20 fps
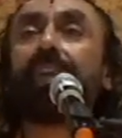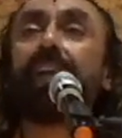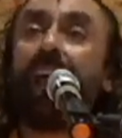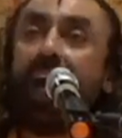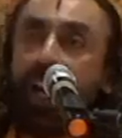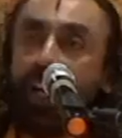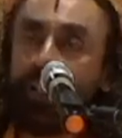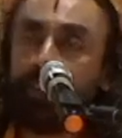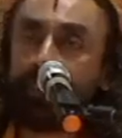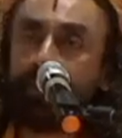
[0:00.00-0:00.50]

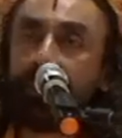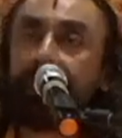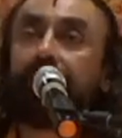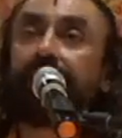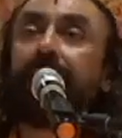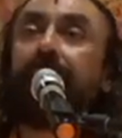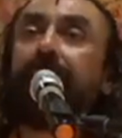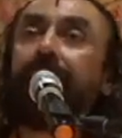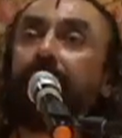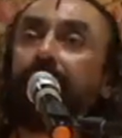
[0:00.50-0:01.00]
As
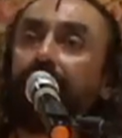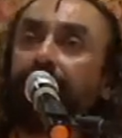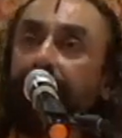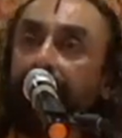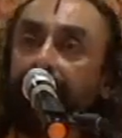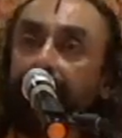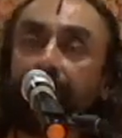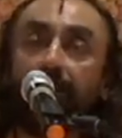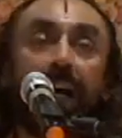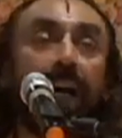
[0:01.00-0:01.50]
the time
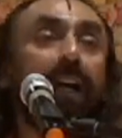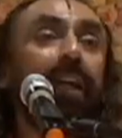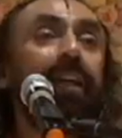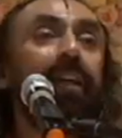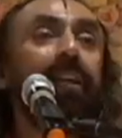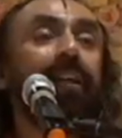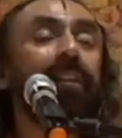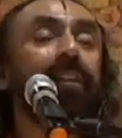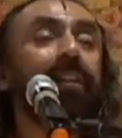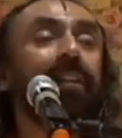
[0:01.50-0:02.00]
went
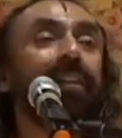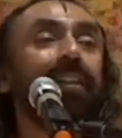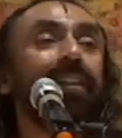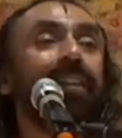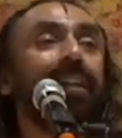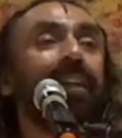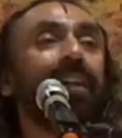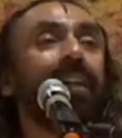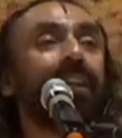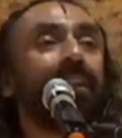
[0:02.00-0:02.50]
by,
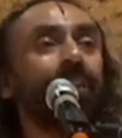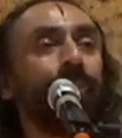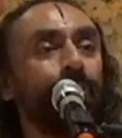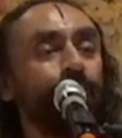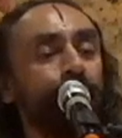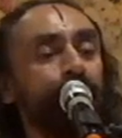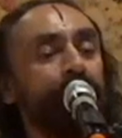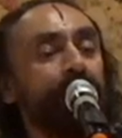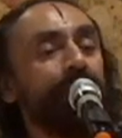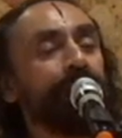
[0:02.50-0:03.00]
the
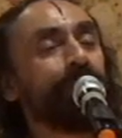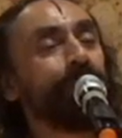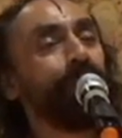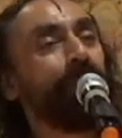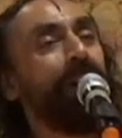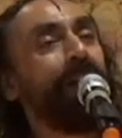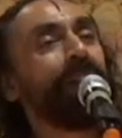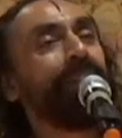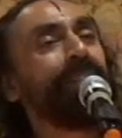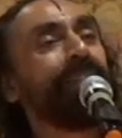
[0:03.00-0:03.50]
weeks,
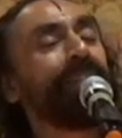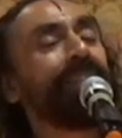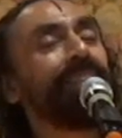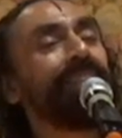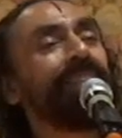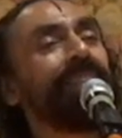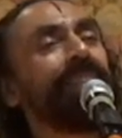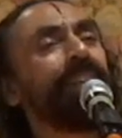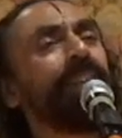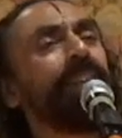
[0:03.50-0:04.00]
months,
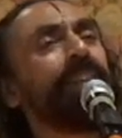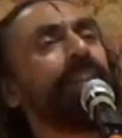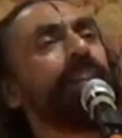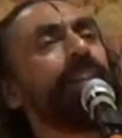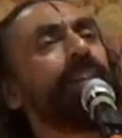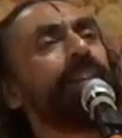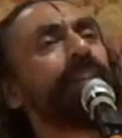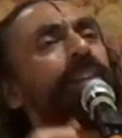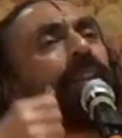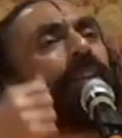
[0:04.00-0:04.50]

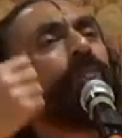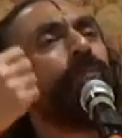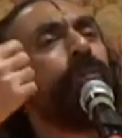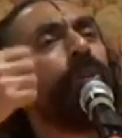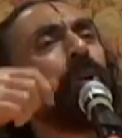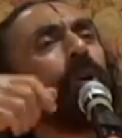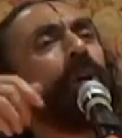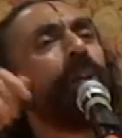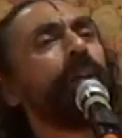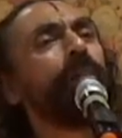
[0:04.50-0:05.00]
she
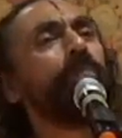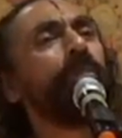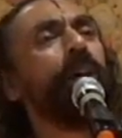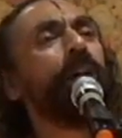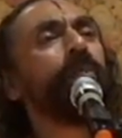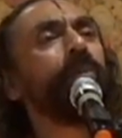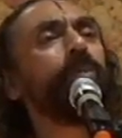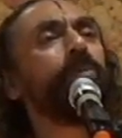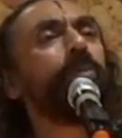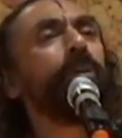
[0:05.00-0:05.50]
forgot
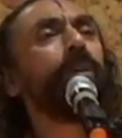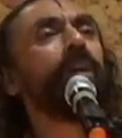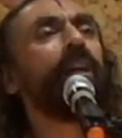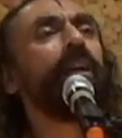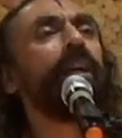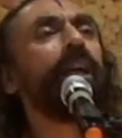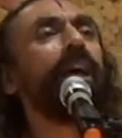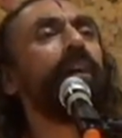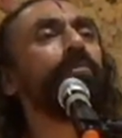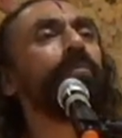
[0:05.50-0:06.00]
about what
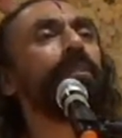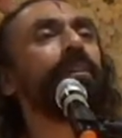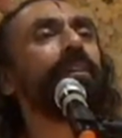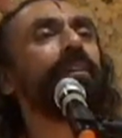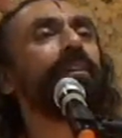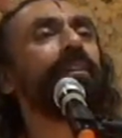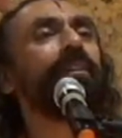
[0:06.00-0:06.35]
had happened.